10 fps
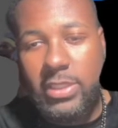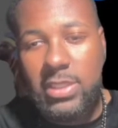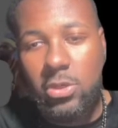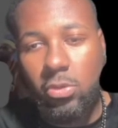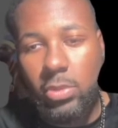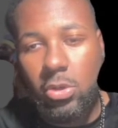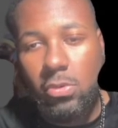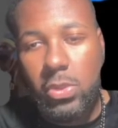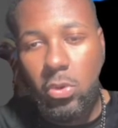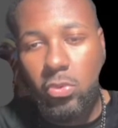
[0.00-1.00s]
like I said, I normally go
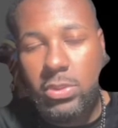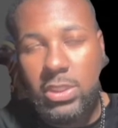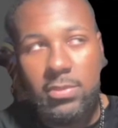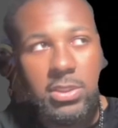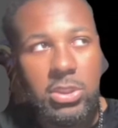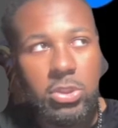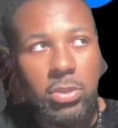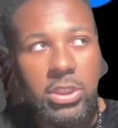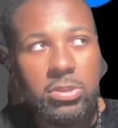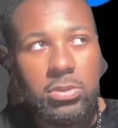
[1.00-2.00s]
with the home team in these
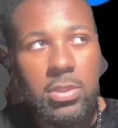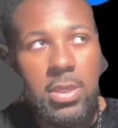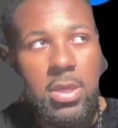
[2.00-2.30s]
situations.